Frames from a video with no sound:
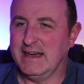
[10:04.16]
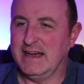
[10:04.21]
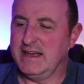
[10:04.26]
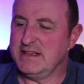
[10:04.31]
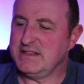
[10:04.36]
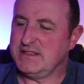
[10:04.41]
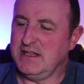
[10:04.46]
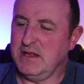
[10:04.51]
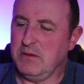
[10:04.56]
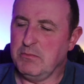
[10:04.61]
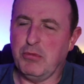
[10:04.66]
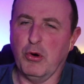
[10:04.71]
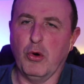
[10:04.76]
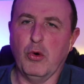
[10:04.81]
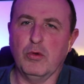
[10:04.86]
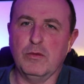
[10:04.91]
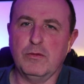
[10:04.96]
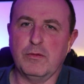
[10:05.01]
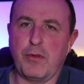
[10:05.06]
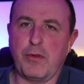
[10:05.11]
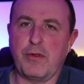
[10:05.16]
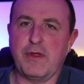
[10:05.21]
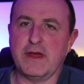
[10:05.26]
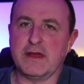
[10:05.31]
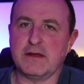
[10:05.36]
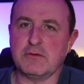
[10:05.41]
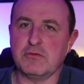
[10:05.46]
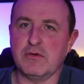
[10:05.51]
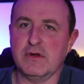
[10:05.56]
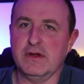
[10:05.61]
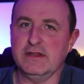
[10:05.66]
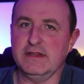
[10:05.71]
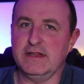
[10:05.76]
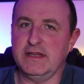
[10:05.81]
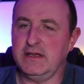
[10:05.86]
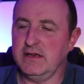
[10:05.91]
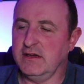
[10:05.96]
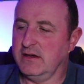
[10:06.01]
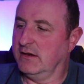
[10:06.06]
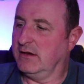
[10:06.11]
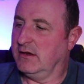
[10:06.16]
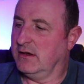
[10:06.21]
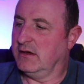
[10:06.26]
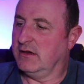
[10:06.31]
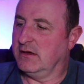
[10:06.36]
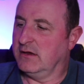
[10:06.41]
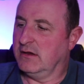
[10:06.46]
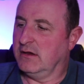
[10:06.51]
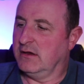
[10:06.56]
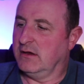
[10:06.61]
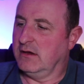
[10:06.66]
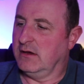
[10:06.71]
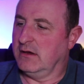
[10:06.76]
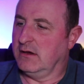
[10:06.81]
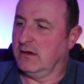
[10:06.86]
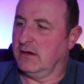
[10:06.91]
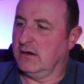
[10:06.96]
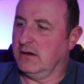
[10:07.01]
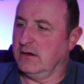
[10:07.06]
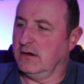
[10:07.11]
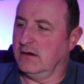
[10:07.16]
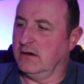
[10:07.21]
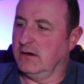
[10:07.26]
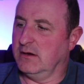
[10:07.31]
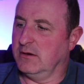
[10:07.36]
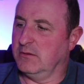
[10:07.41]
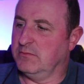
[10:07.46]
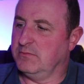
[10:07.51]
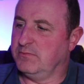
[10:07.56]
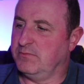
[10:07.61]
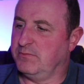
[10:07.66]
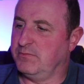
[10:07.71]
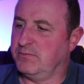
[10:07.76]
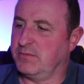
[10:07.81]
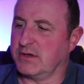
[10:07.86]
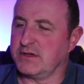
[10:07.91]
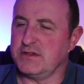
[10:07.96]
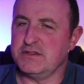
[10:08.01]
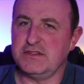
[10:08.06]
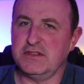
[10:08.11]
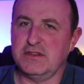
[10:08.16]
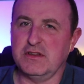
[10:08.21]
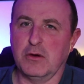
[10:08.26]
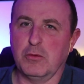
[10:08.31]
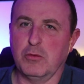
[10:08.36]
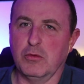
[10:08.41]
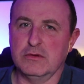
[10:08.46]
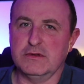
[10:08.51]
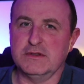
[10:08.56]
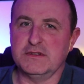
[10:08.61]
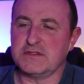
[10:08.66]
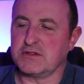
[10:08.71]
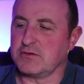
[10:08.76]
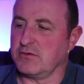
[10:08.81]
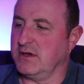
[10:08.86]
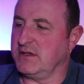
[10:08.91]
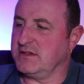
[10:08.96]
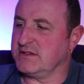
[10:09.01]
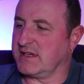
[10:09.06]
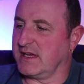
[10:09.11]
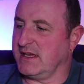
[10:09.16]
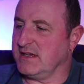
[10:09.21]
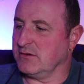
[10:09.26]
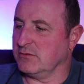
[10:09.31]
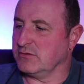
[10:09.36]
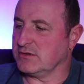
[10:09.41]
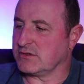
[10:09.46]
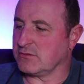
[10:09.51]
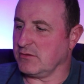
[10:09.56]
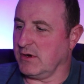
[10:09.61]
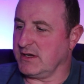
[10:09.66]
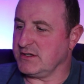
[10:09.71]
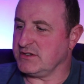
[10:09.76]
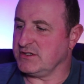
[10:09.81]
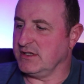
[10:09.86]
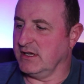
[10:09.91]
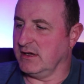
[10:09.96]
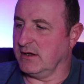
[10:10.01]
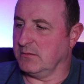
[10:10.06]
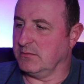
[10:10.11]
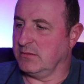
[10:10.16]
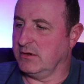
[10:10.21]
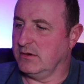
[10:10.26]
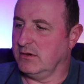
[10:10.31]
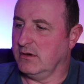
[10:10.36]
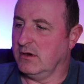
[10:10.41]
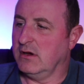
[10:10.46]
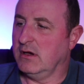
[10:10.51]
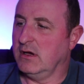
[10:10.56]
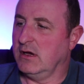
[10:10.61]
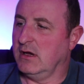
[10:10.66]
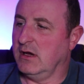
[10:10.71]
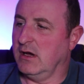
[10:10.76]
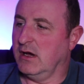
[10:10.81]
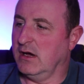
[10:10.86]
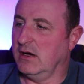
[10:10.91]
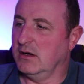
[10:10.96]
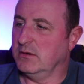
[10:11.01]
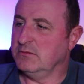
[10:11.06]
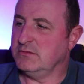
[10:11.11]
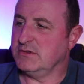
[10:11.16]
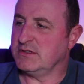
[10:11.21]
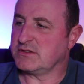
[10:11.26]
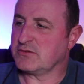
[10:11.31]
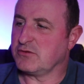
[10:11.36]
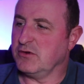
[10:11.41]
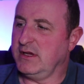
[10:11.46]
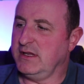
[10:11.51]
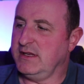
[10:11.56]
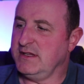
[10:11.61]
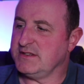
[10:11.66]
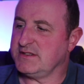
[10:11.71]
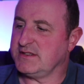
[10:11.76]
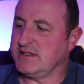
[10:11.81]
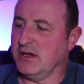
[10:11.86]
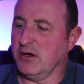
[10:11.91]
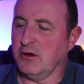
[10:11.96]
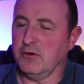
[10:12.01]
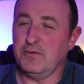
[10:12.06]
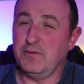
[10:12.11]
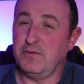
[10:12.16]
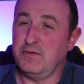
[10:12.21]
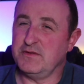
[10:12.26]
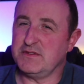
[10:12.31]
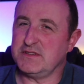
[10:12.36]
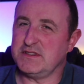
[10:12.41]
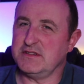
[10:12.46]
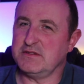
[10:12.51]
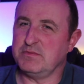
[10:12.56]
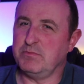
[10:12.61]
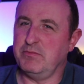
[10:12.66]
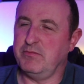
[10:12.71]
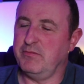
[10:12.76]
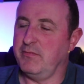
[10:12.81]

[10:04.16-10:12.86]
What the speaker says: it's an important thing really, because you don't want the screen to get all scratched up. The screen itself, this is